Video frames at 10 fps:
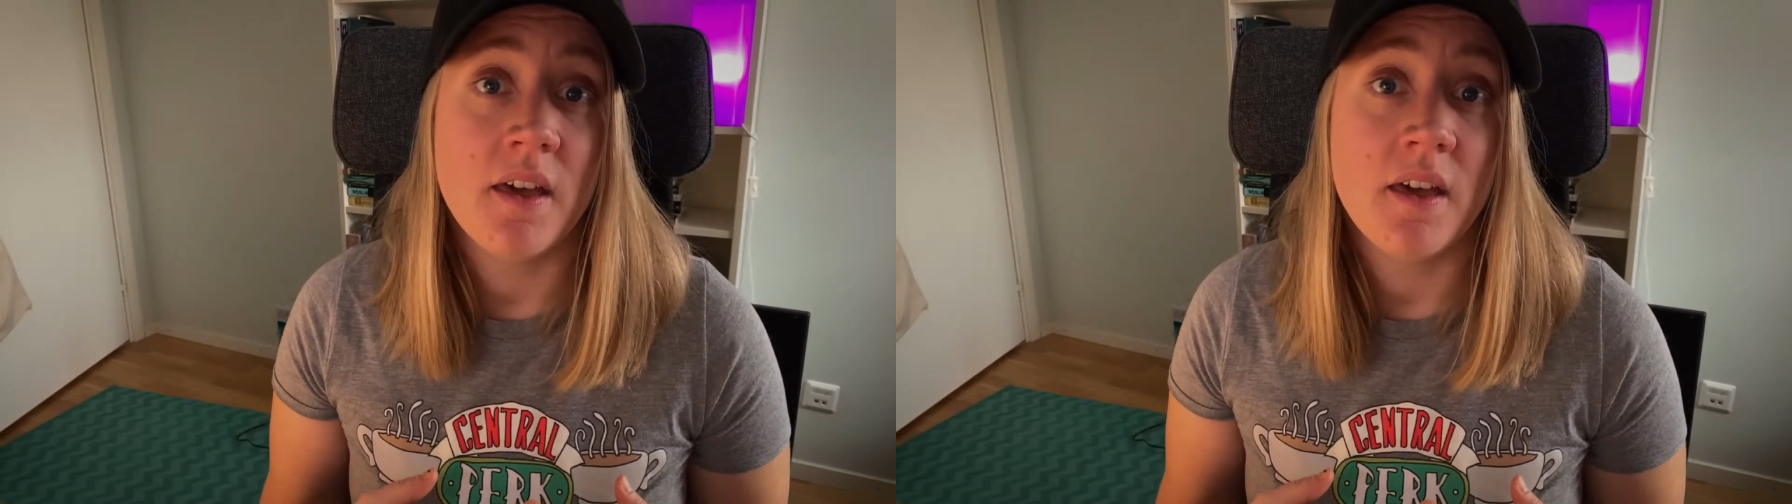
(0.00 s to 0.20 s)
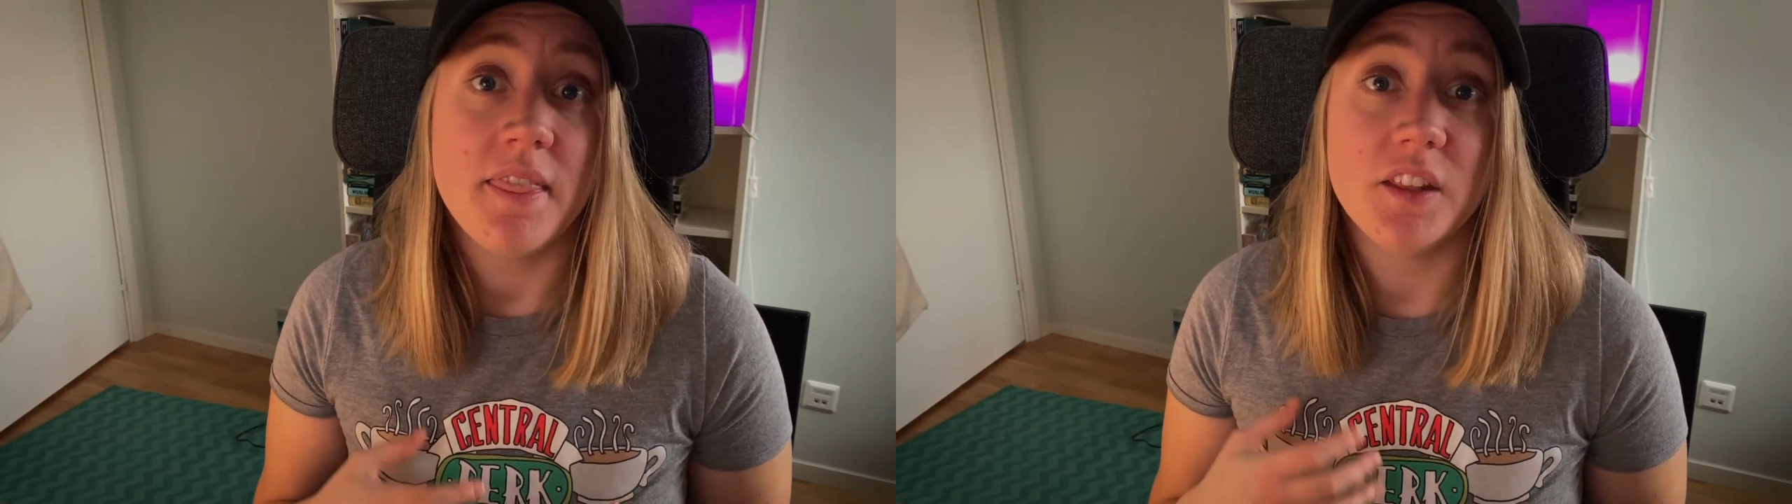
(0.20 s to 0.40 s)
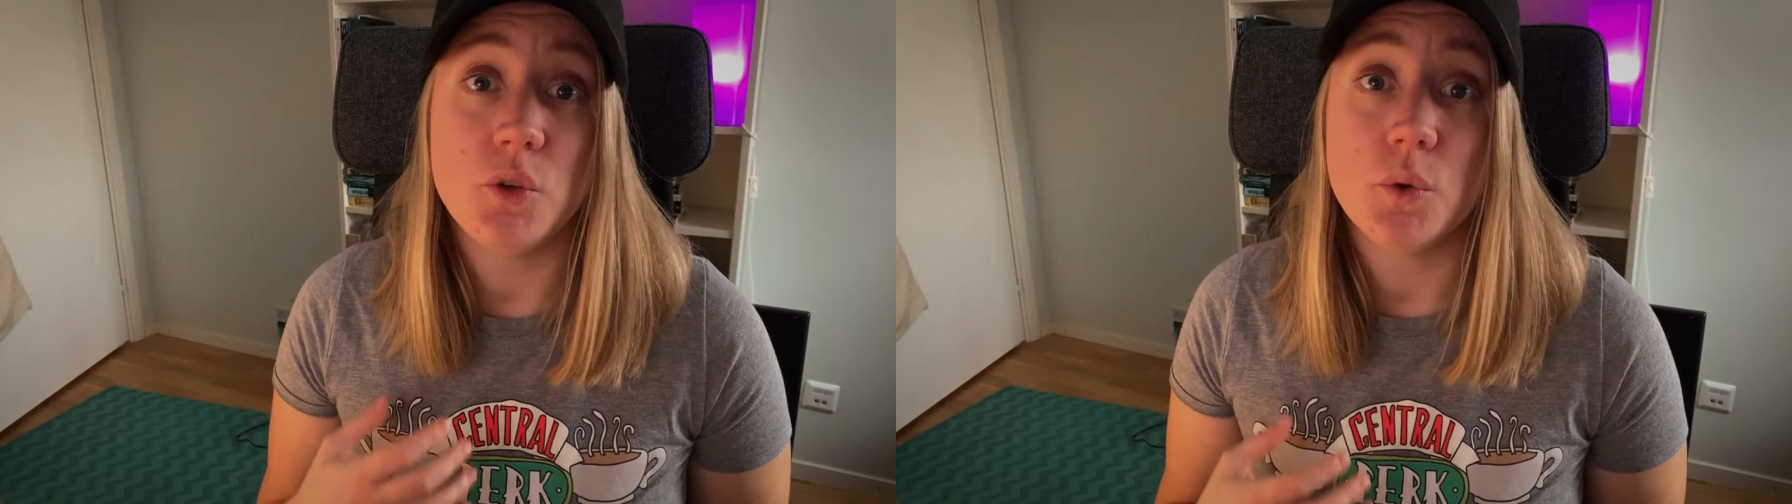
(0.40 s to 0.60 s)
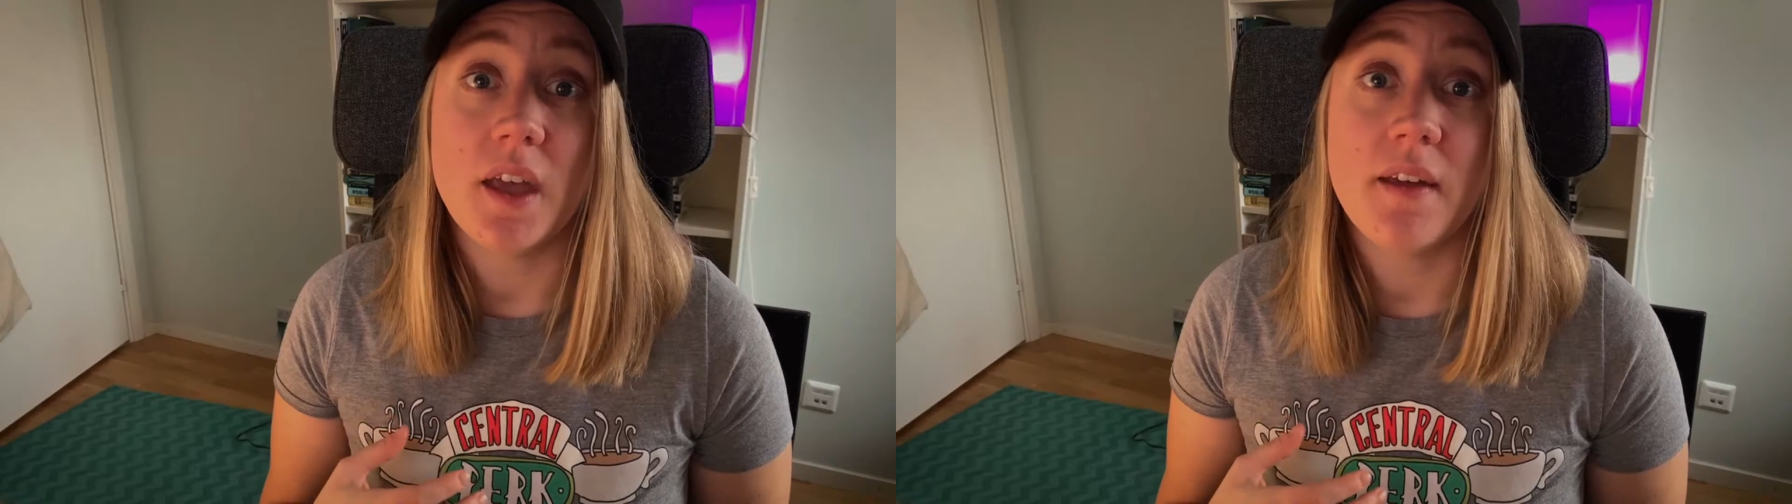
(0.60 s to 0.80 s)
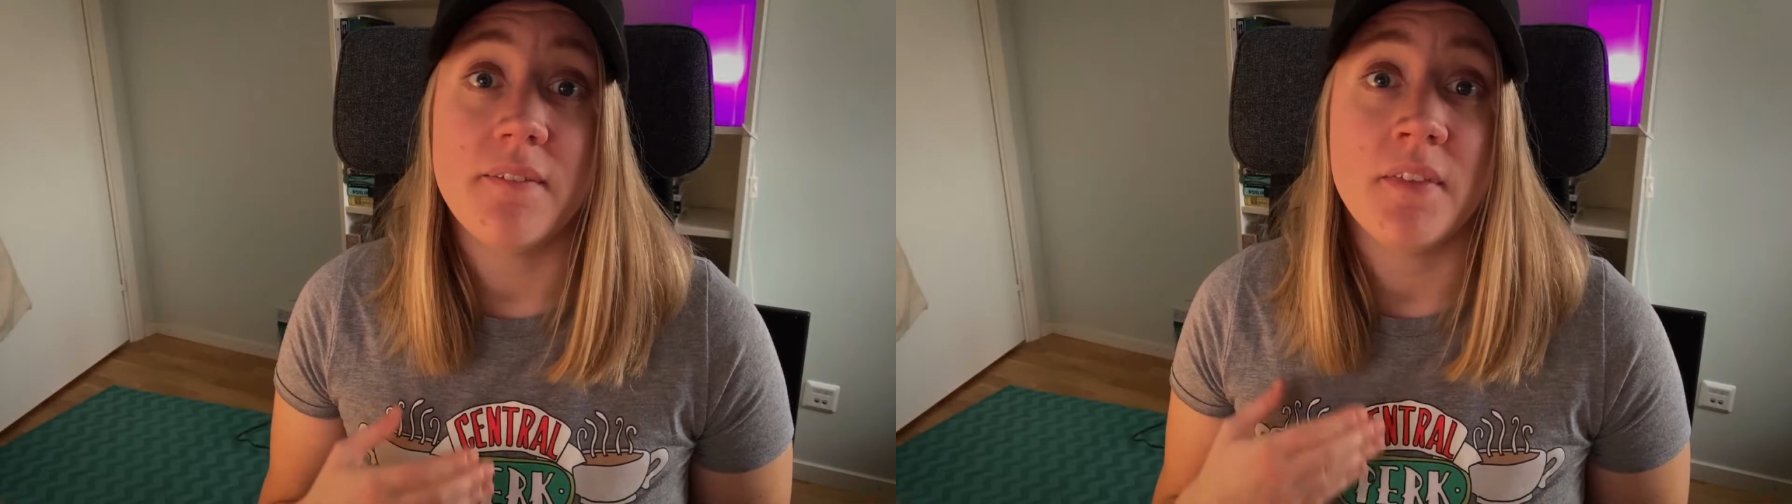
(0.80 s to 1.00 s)
that you
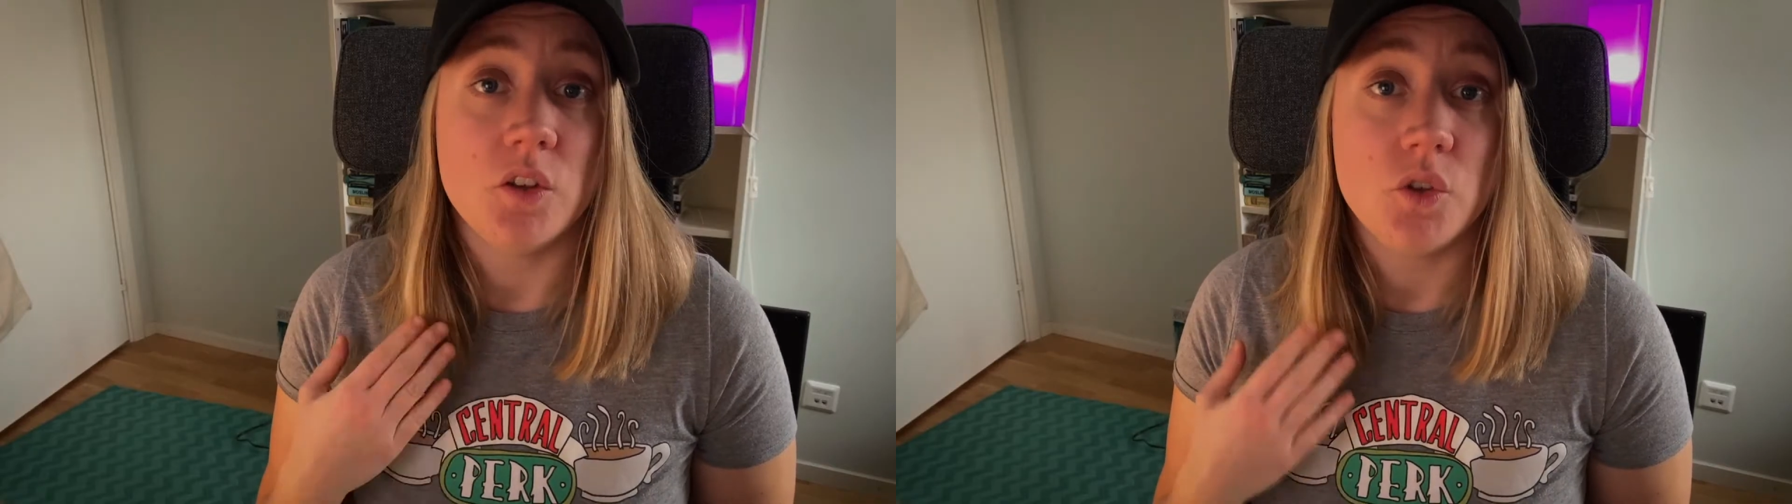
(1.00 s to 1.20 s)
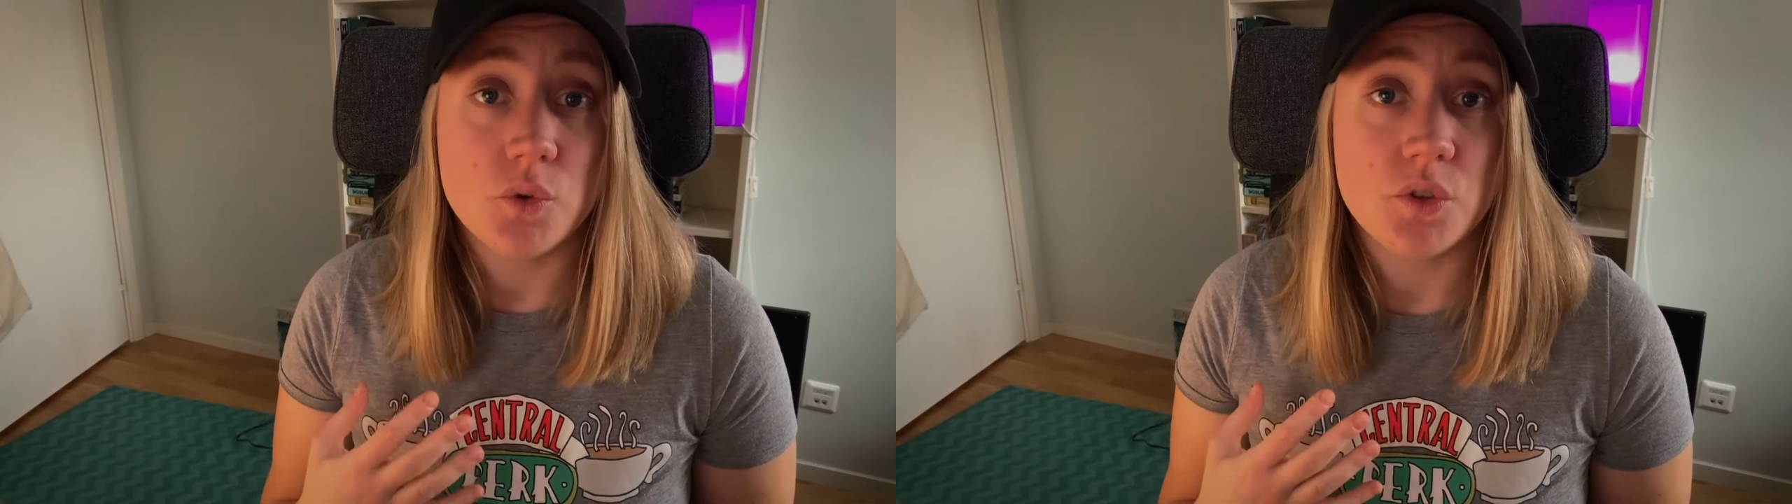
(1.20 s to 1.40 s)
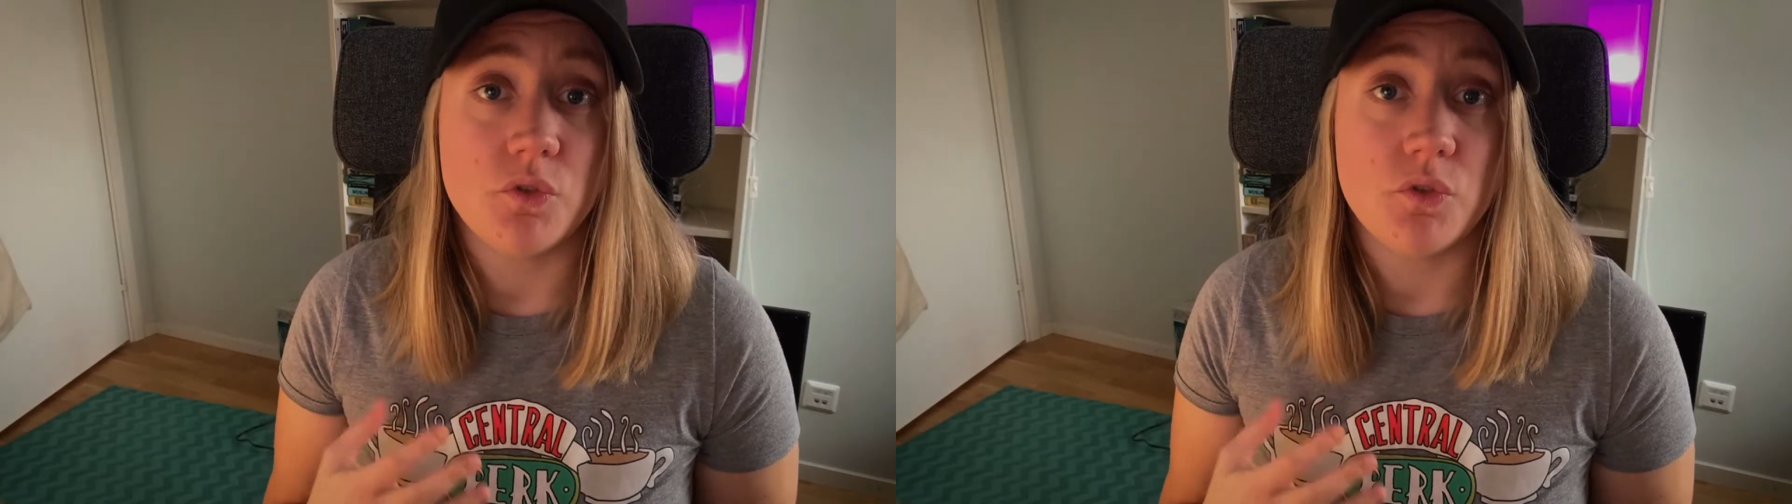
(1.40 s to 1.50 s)
can use